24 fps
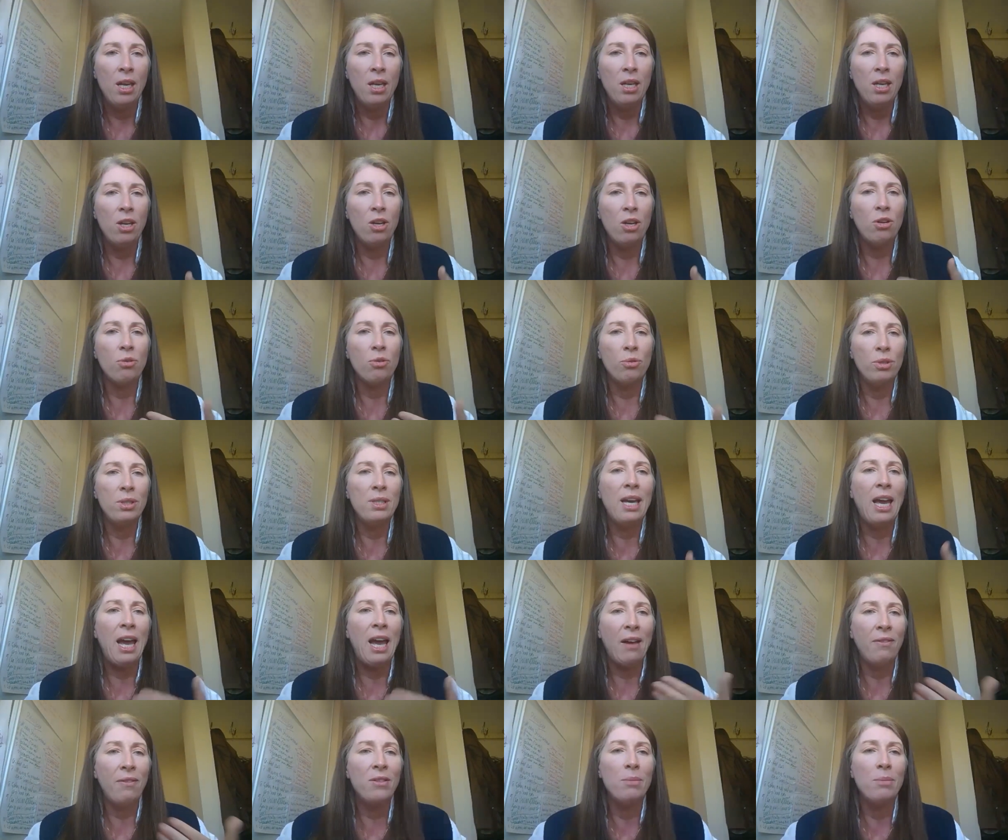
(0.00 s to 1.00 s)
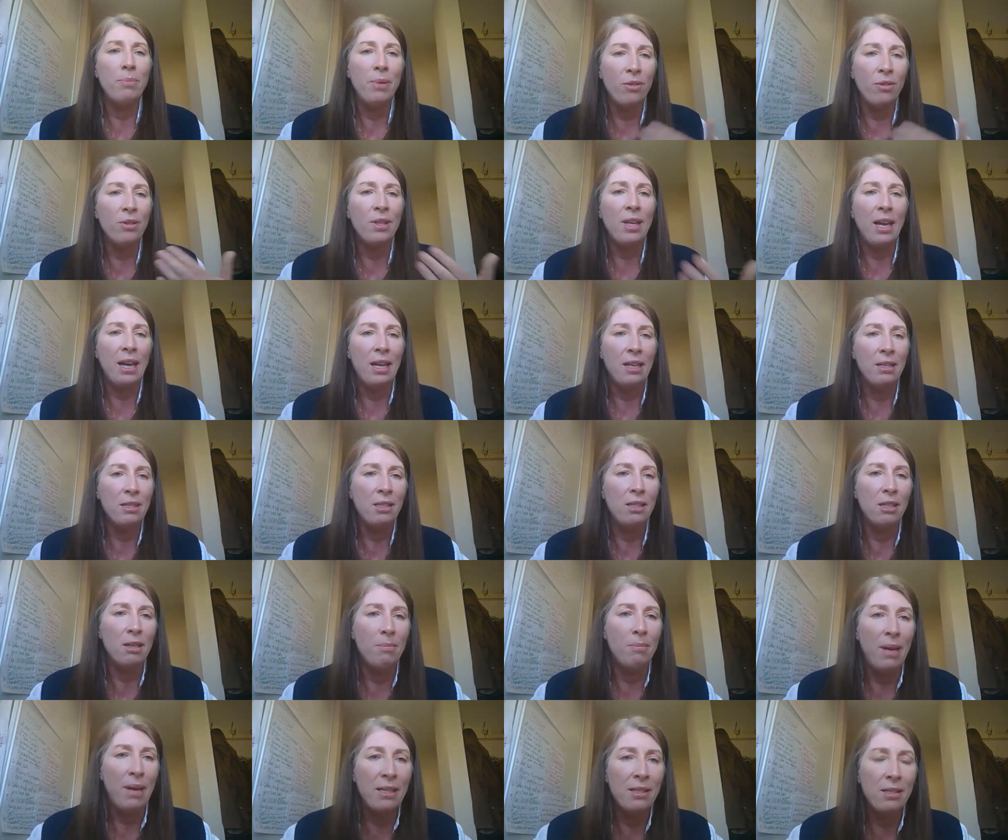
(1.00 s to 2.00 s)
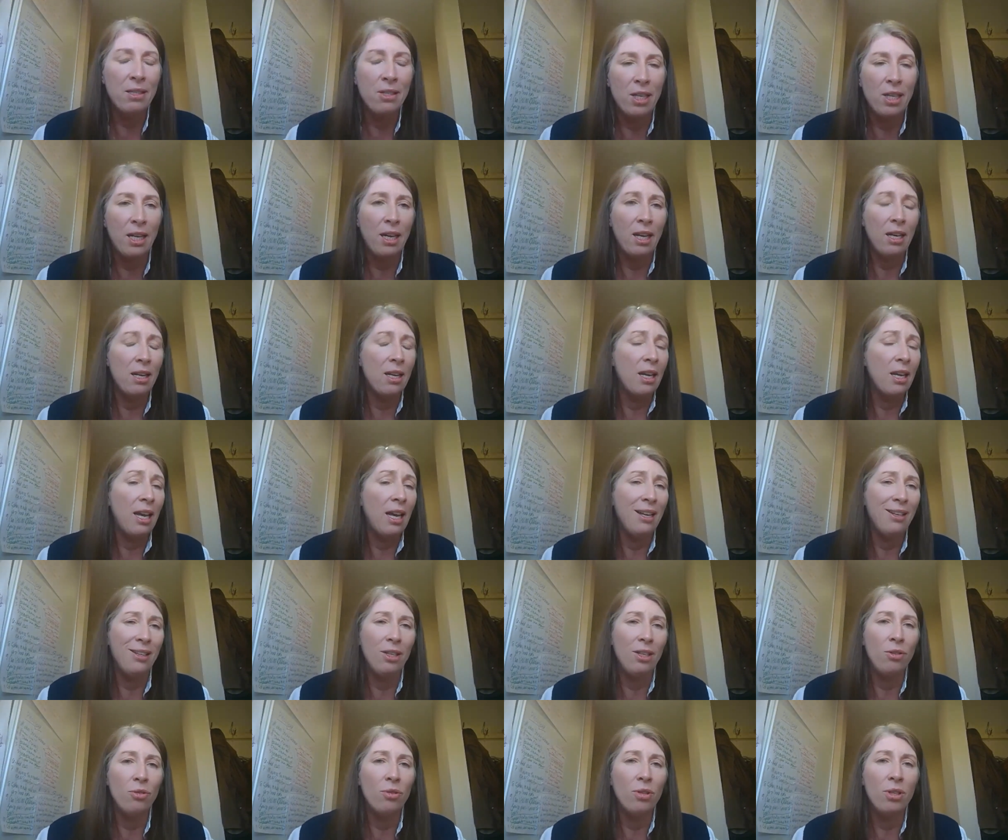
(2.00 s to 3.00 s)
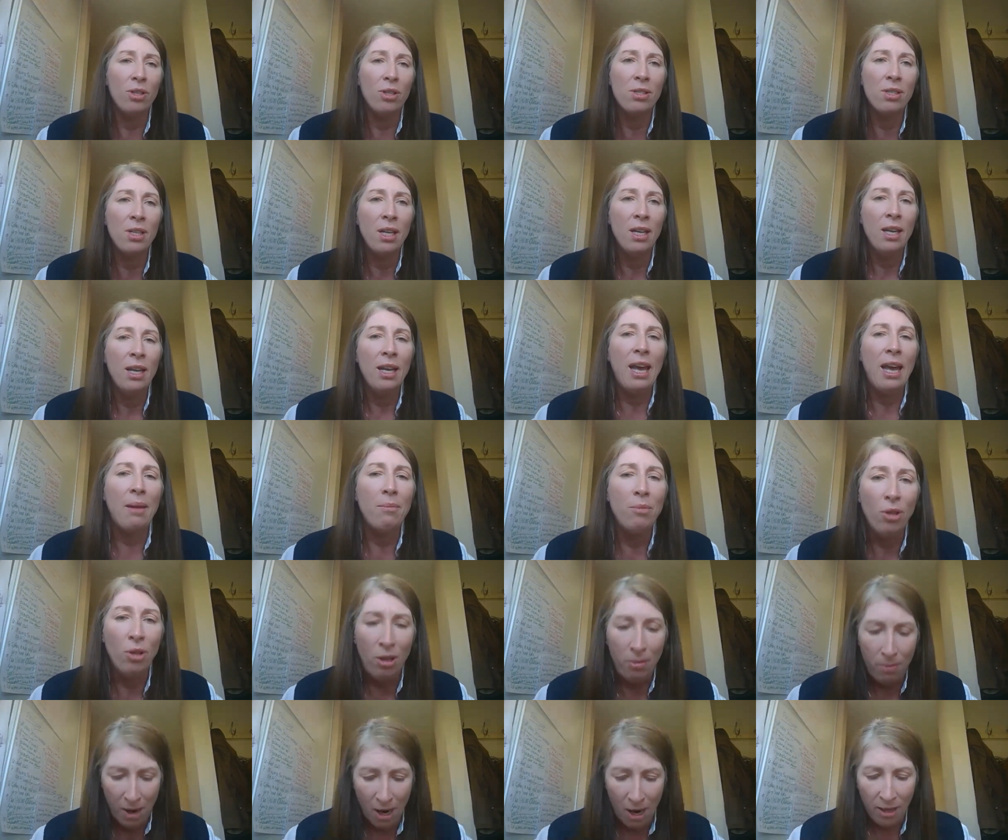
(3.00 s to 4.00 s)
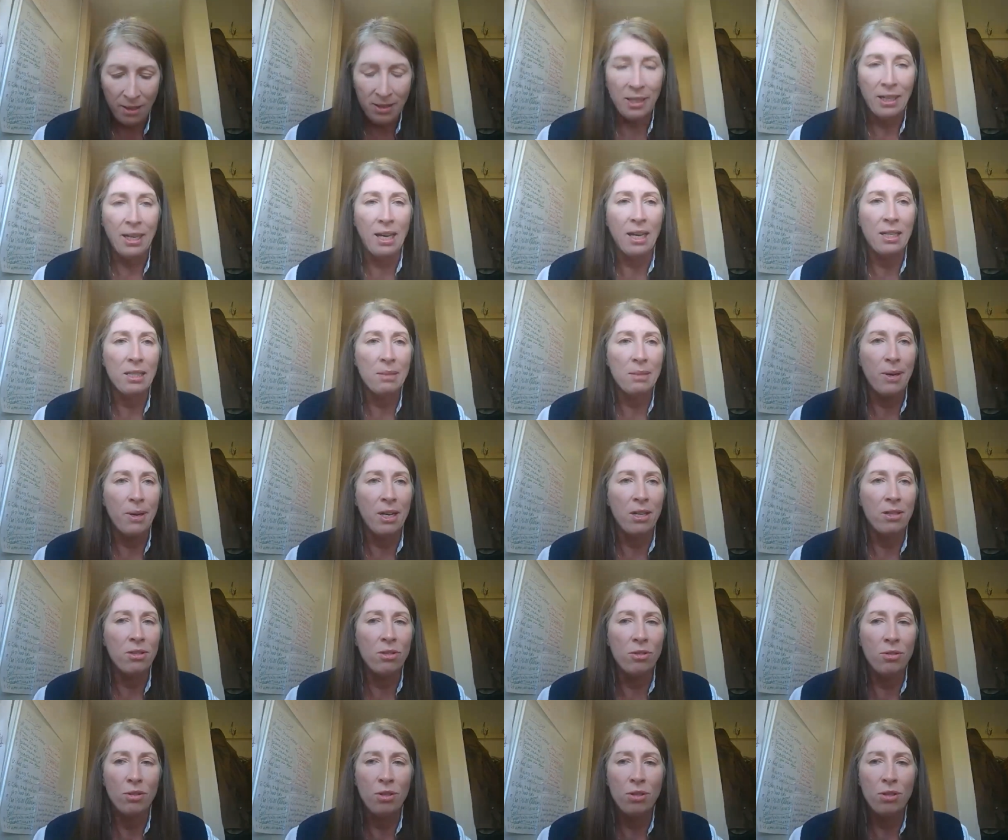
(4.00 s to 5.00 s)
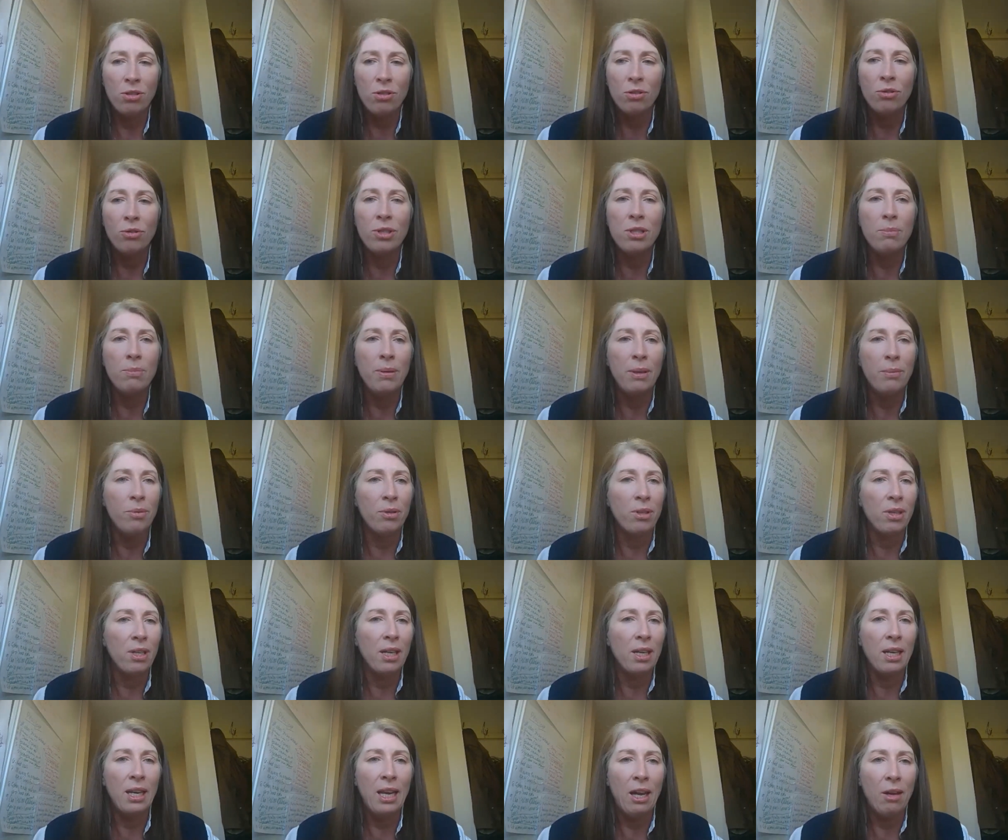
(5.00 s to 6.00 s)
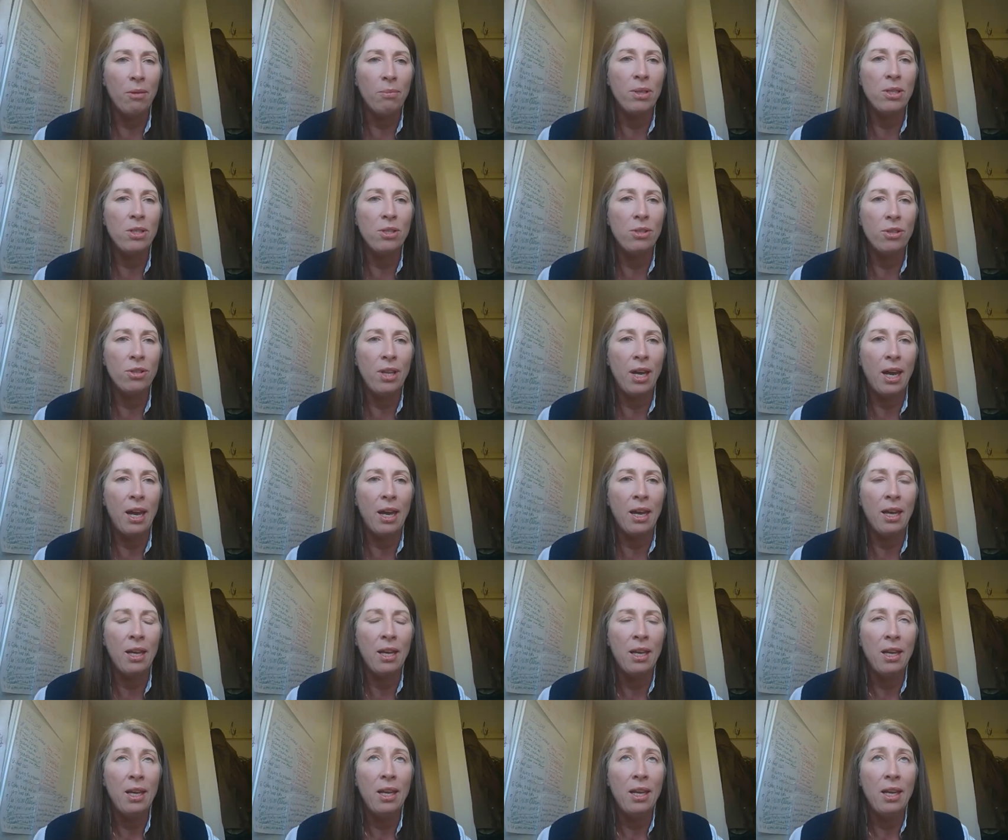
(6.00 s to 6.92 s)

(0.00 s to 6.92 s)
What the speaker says: you're going to have to build that into your messaging, and you know, I'm not a marketing expert, so there's loads of people that can help you do that.